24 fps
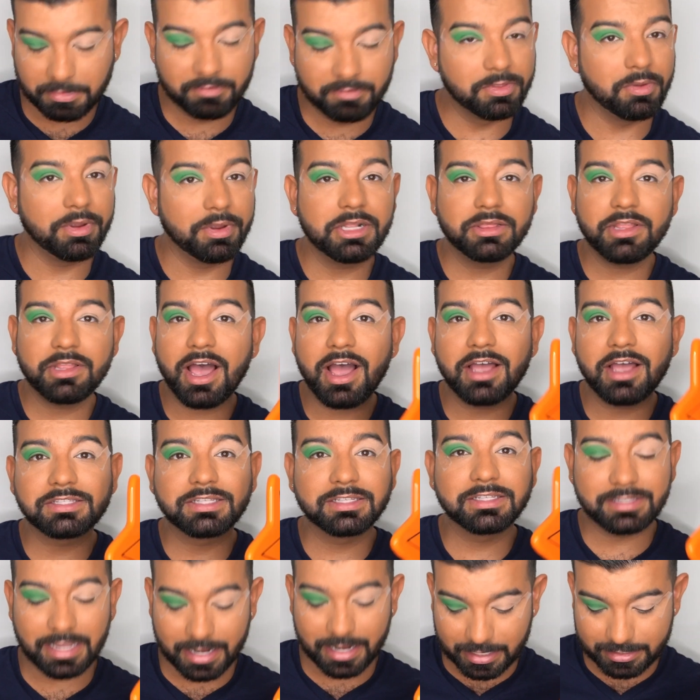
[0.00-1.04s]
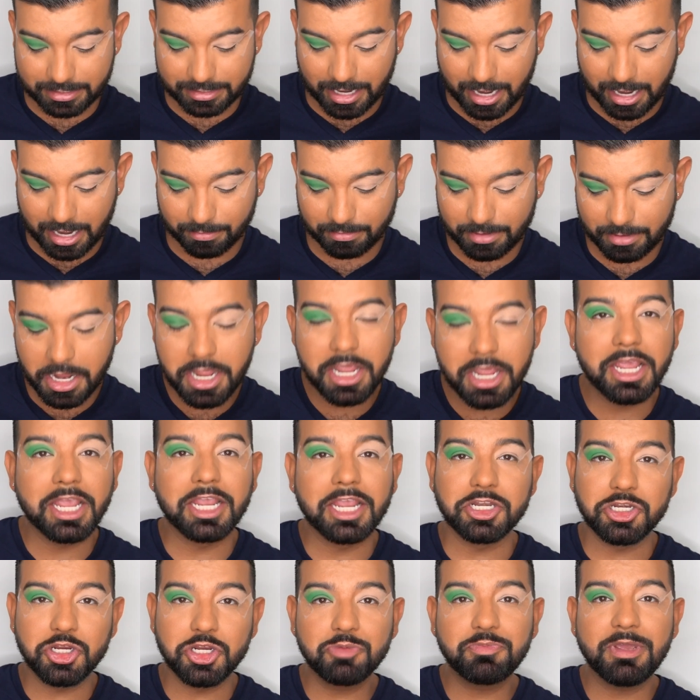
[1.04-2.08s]
Even though he lost the second time,
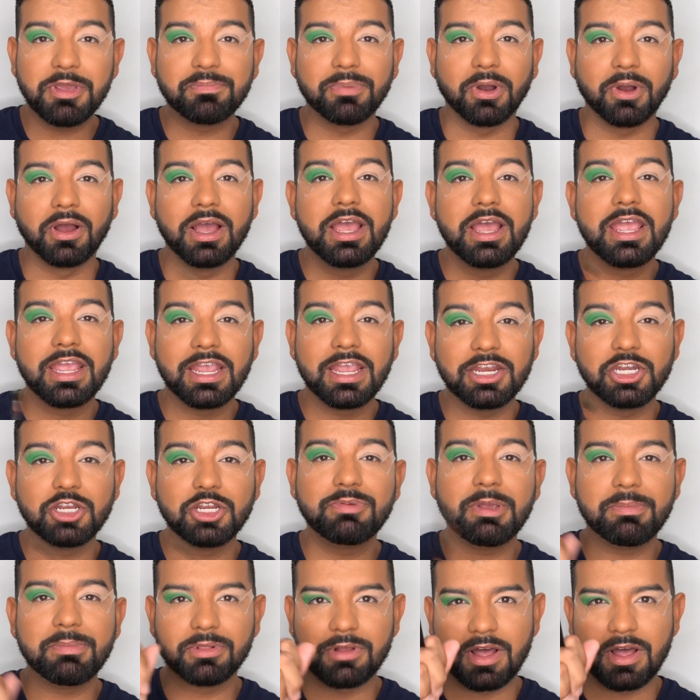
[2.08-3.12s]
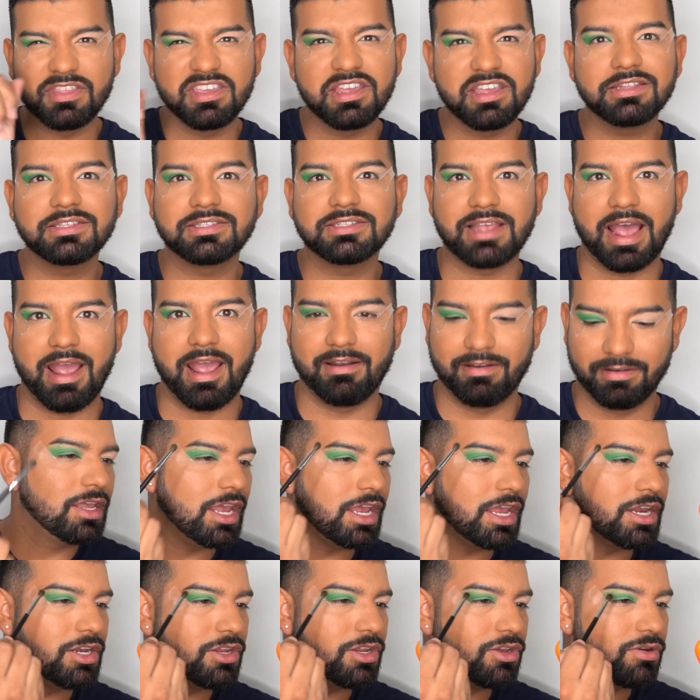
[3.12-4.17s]
he knew people. He knew people on the inside.
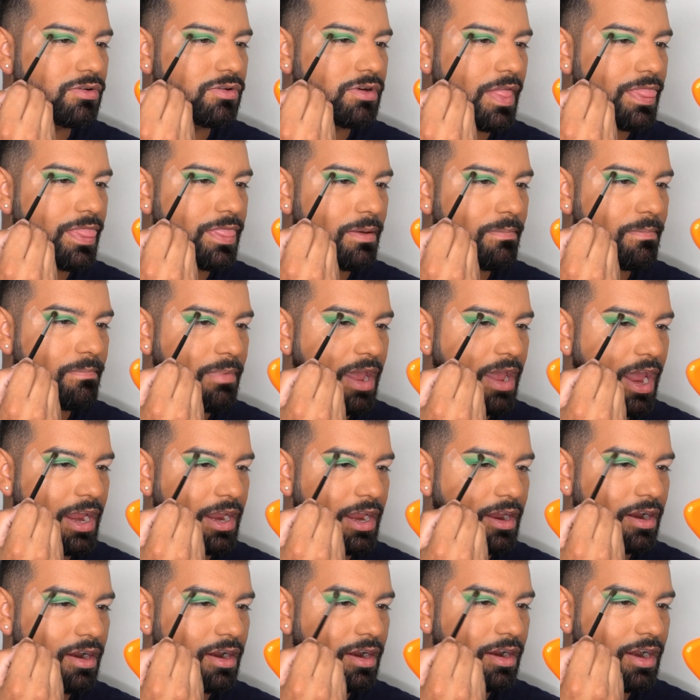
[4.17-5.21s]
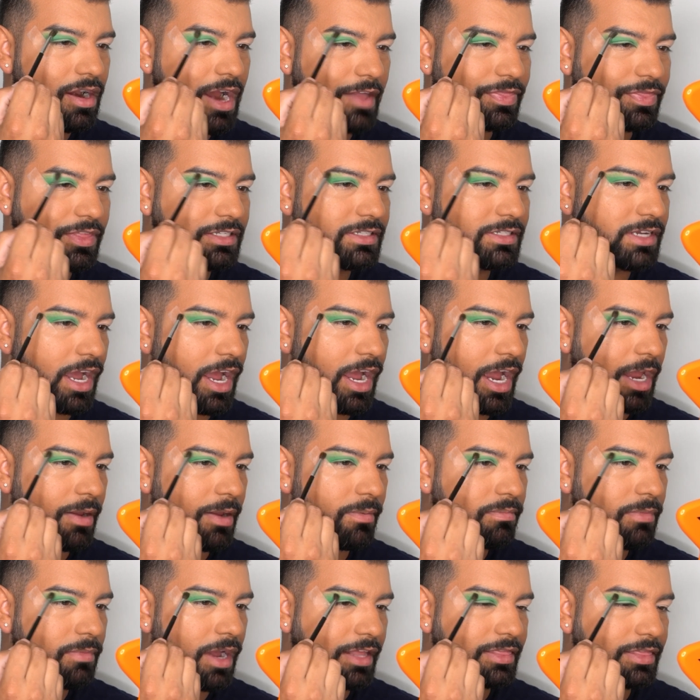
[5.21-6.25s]
He knew the mayor at the
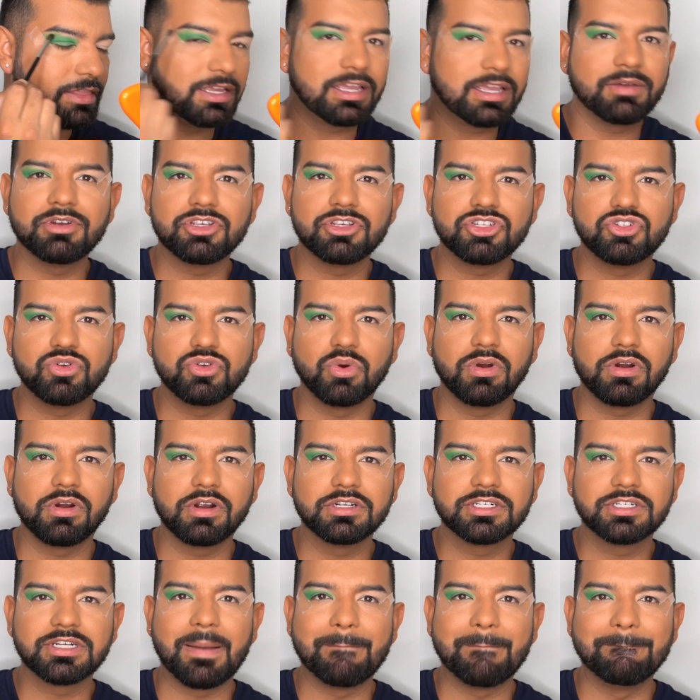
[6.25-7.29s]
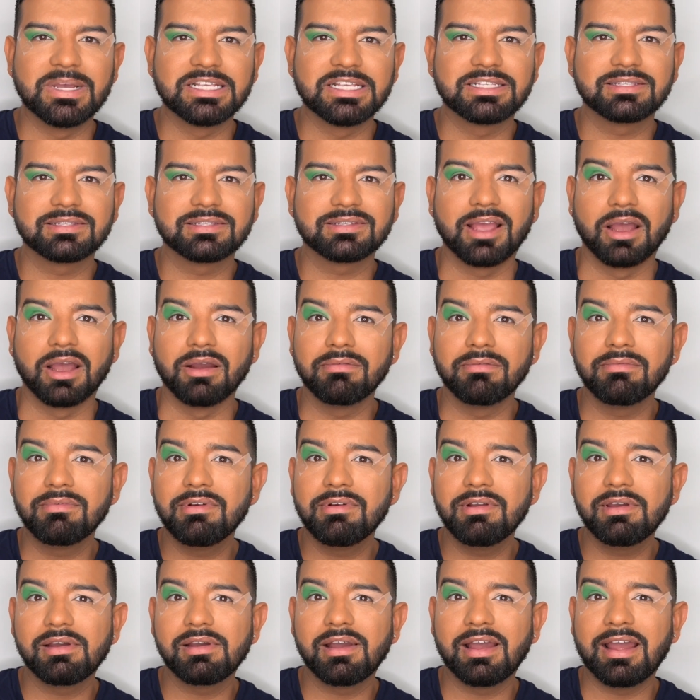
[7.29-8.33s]
time. I think it was George
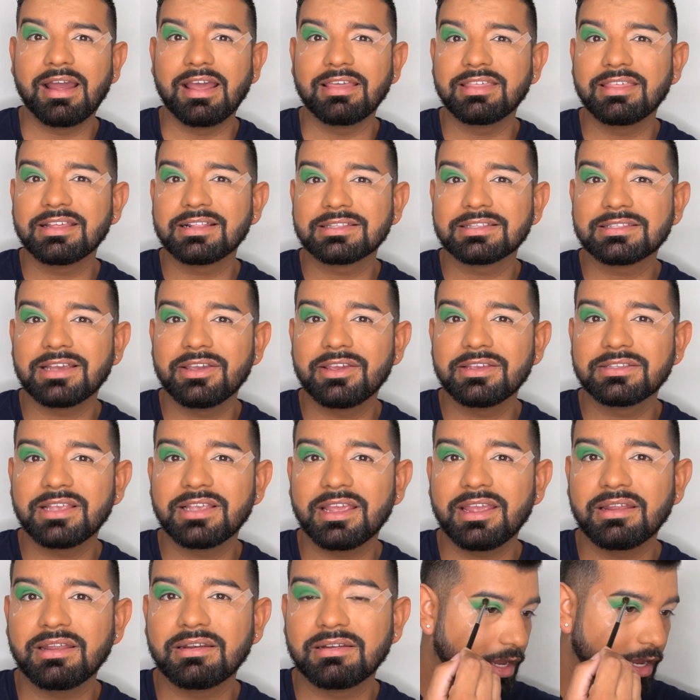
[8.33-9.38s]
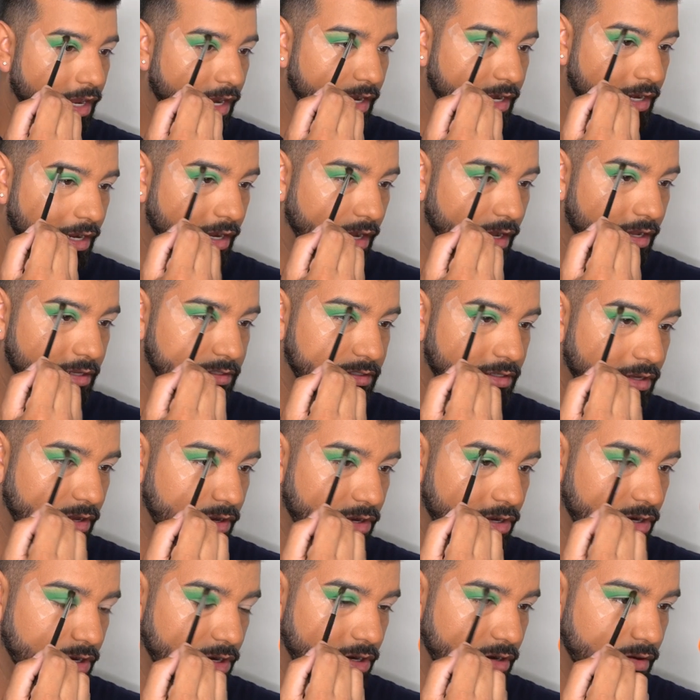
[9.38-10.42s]
Moscone. I think that's how you say it. And he also
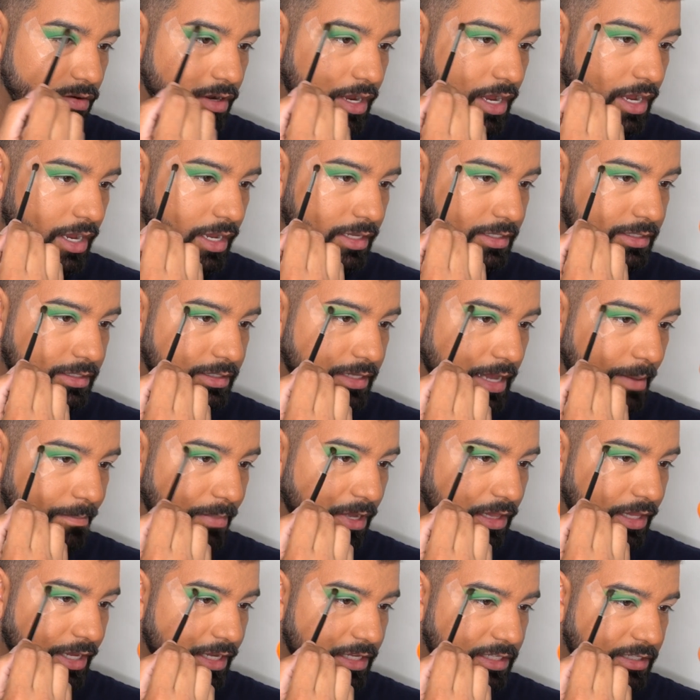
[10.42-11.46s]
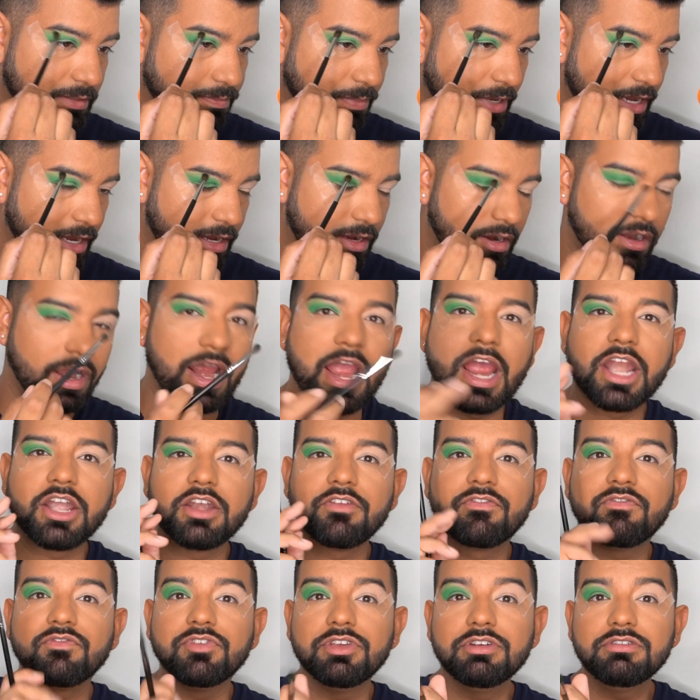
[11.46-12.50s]
knew Assembly Speaker and
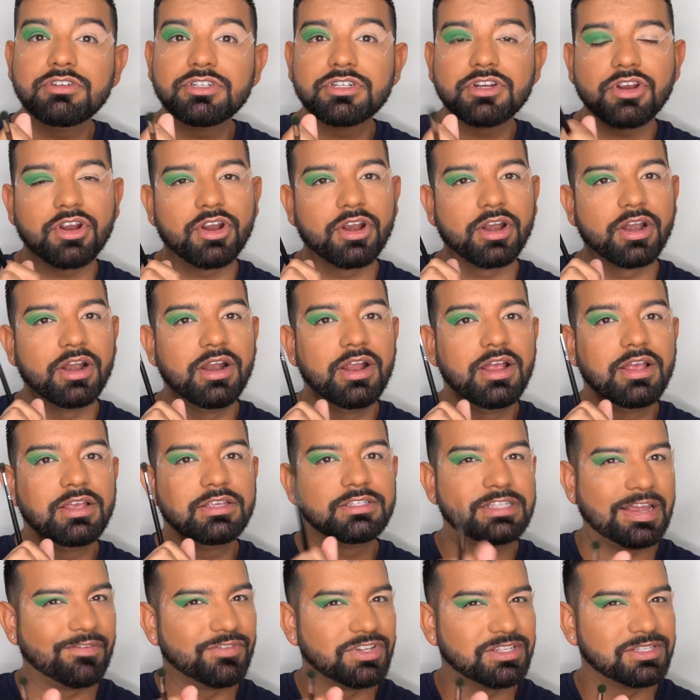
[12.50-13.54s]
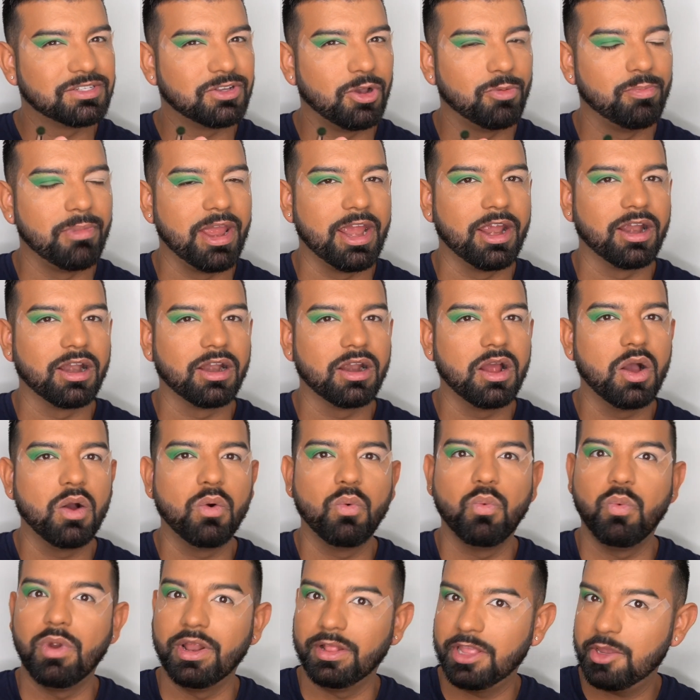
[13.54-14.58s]
future San Francisco Mayor
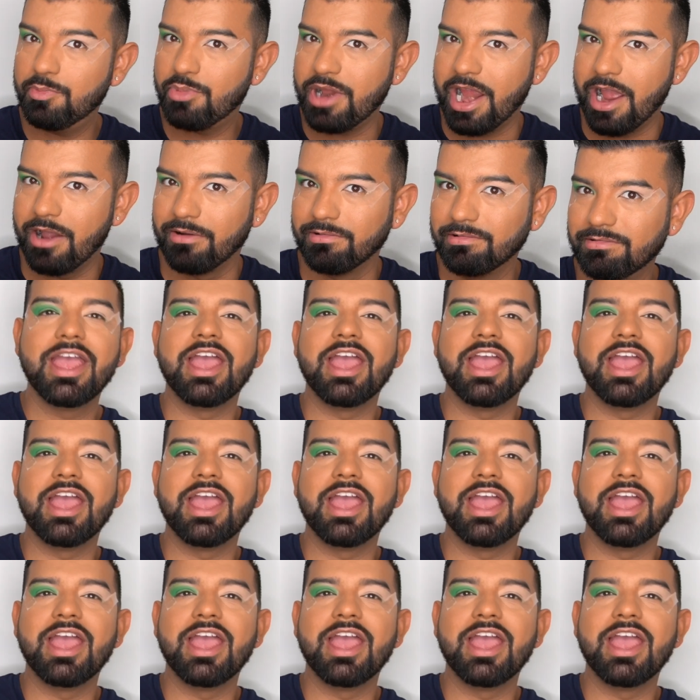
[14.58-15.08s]
Willie Brown.